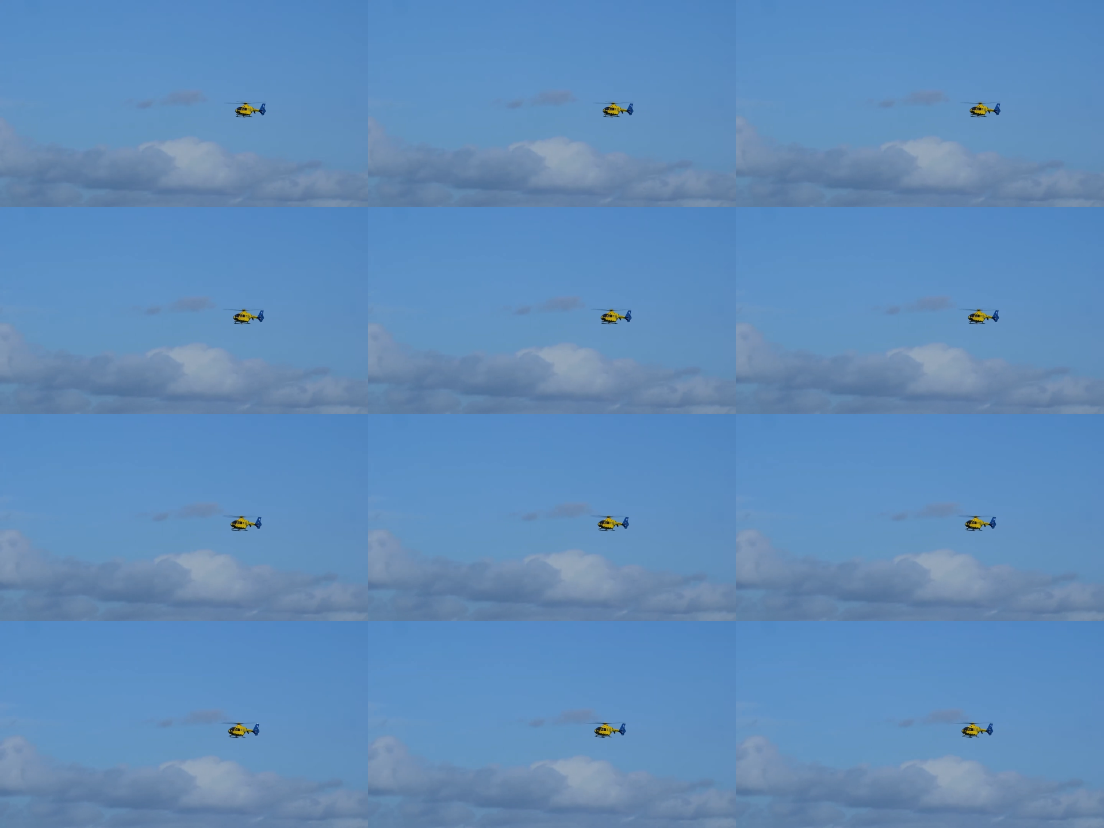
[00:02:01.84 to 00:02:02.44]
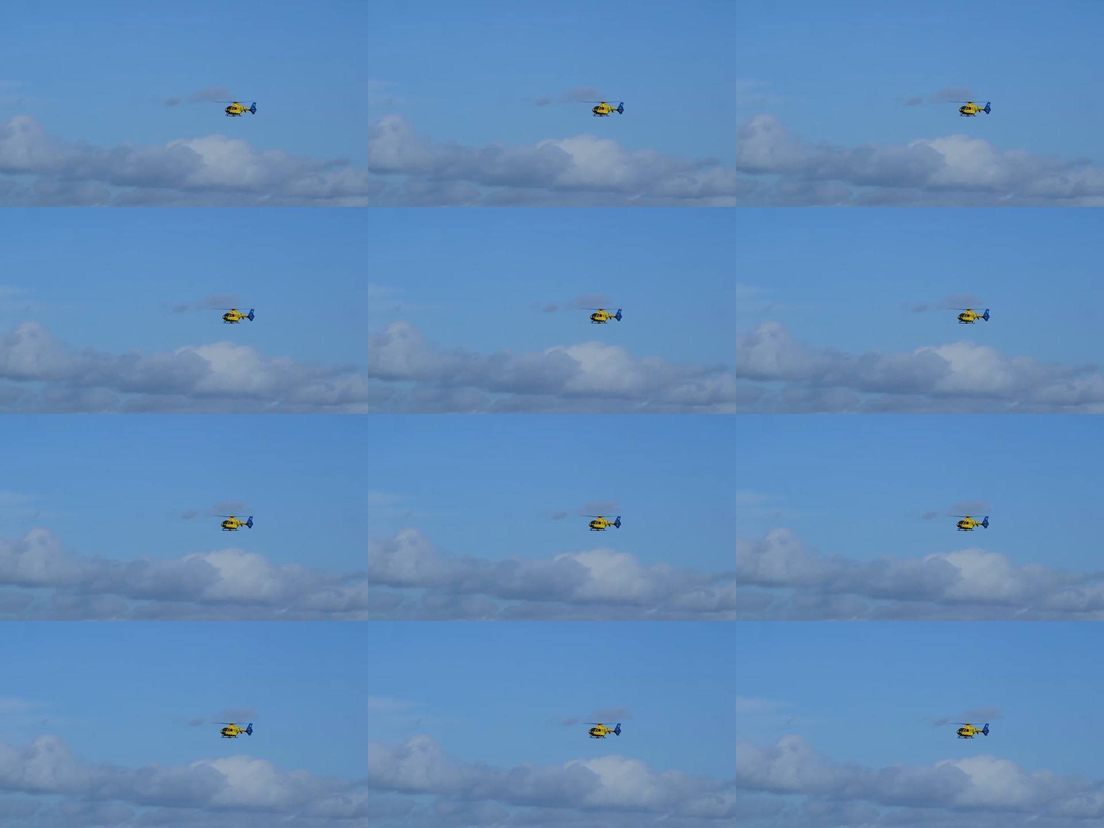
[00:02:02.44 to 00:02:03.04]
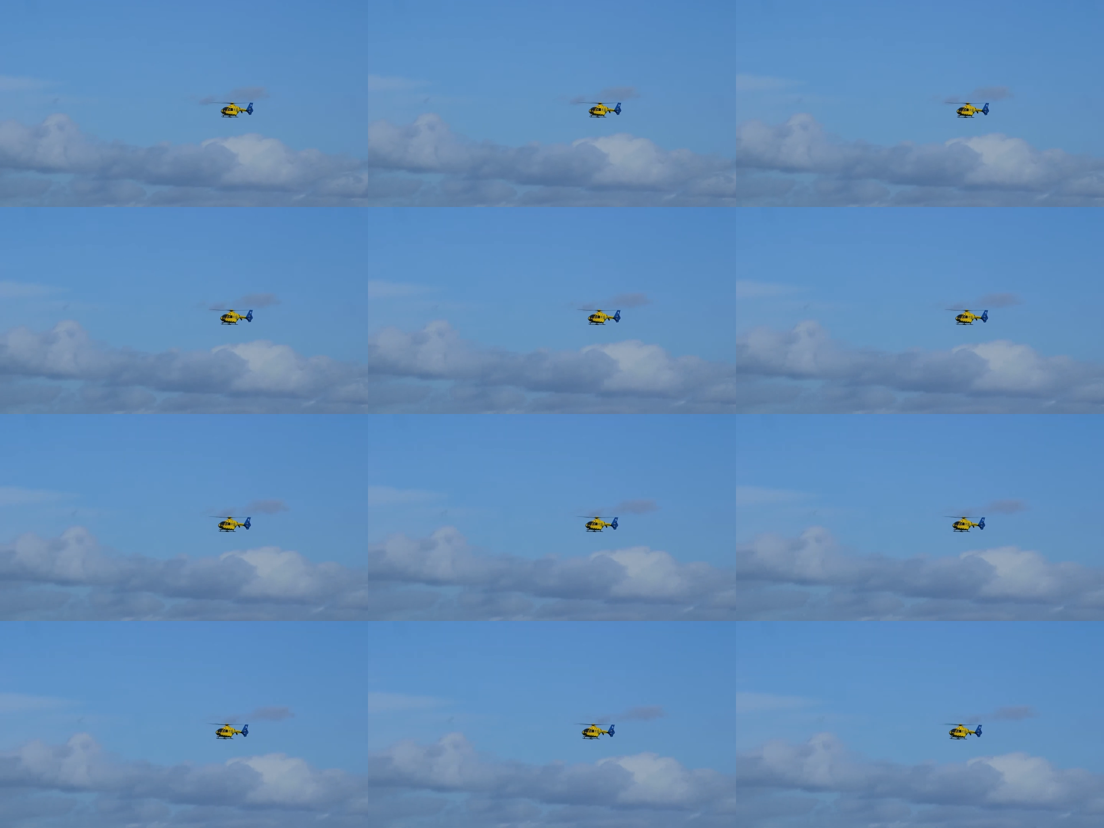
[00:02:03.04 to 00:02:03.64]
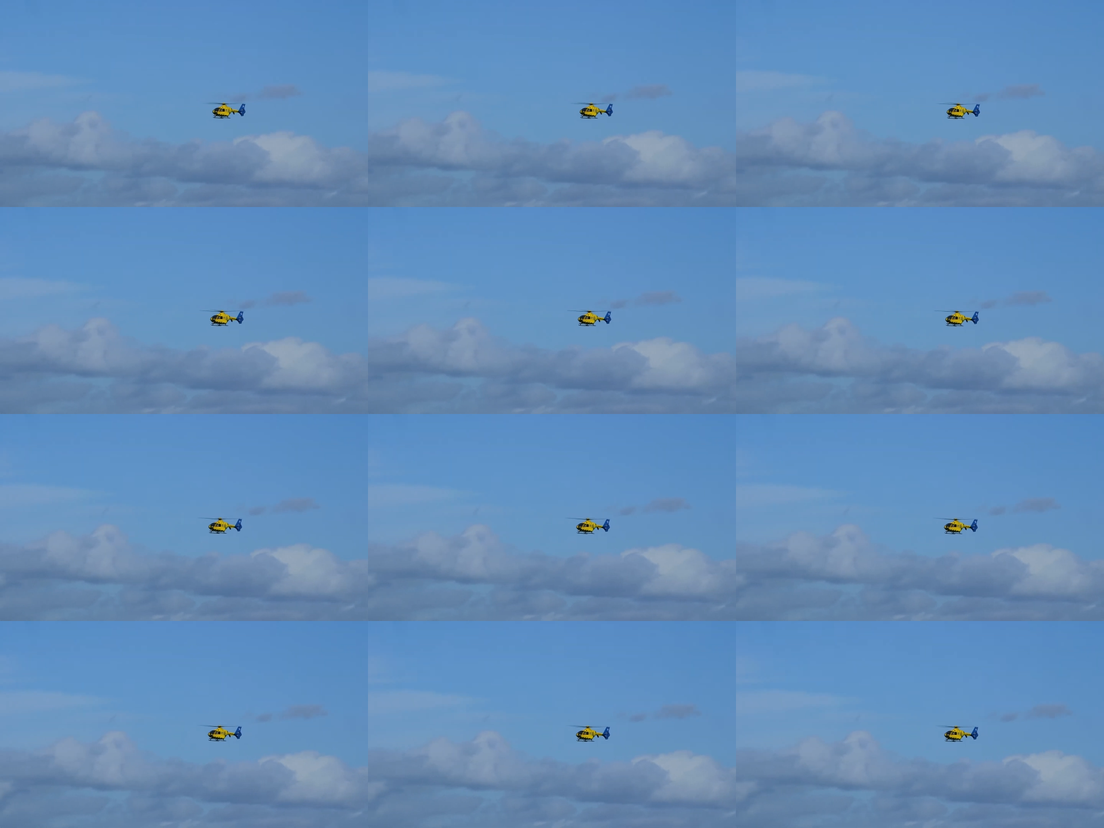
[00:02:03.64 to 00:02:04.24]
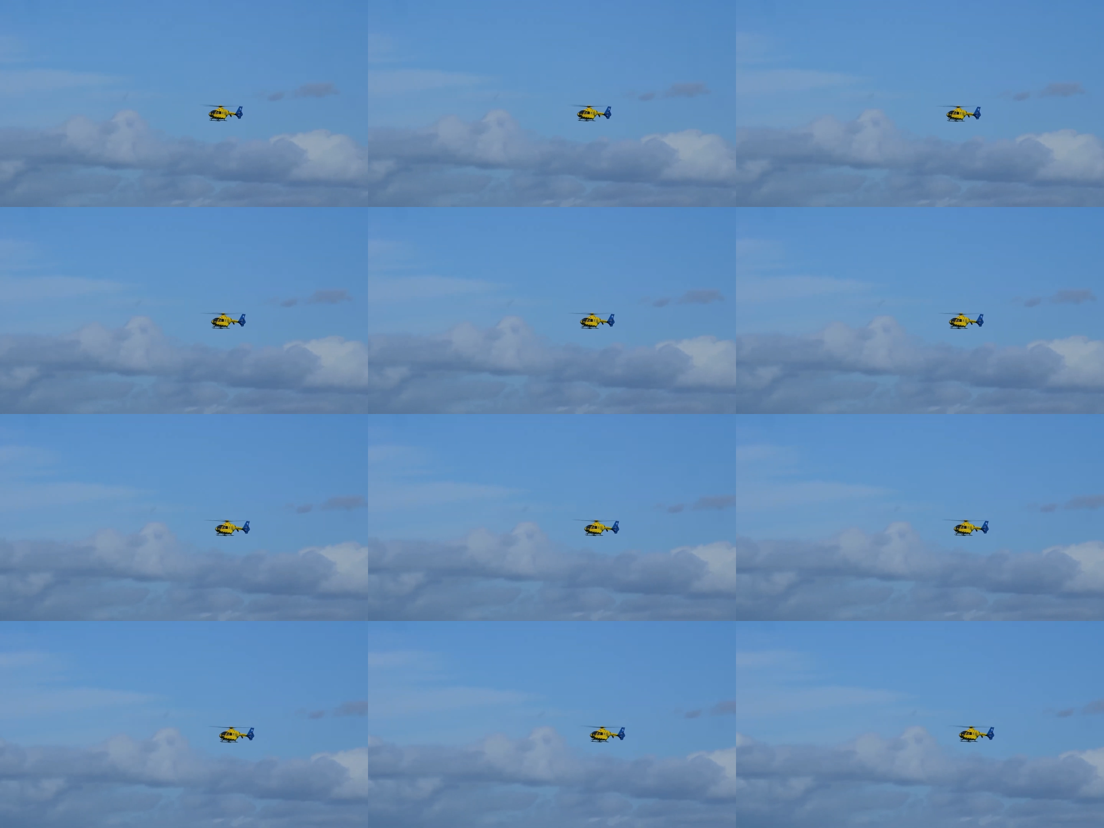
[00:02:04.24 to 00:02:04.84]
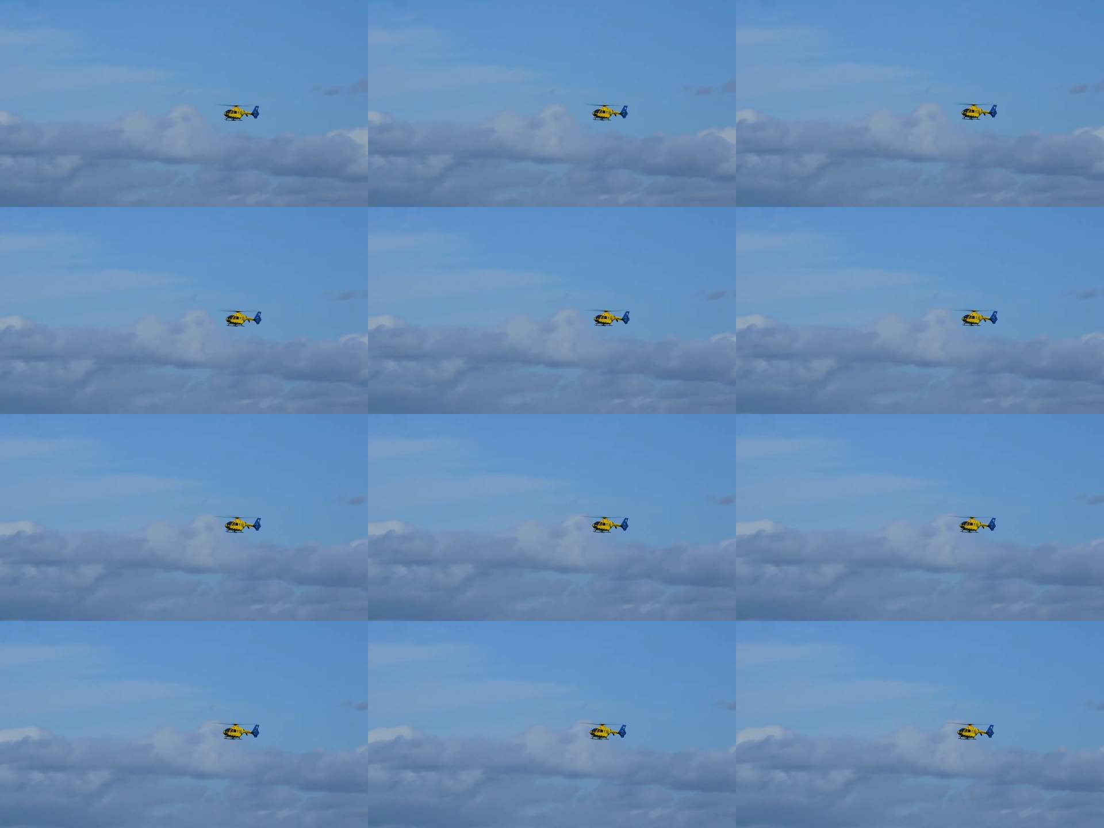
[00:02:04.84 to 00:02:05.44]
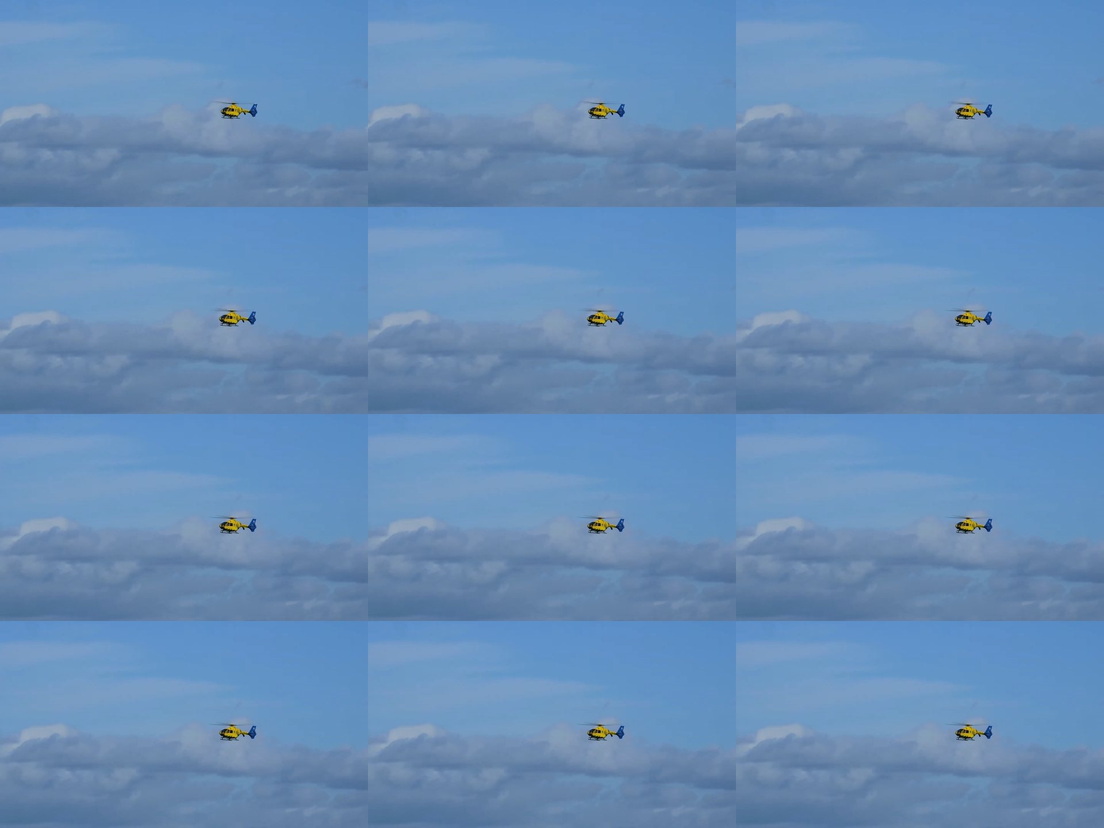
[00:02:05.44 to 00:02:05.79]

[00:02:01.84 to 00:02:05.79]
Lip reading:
(no speaker visible)